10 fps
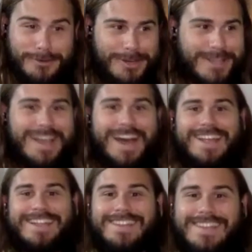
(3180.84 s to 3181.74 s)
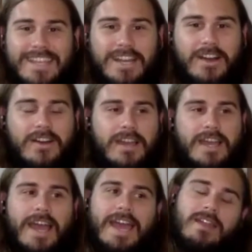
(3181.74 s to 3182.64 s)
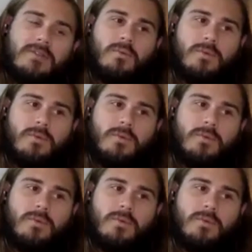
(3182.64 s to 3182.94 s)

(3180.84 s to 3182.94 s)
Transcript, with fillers: or you got to, you know, and yeah.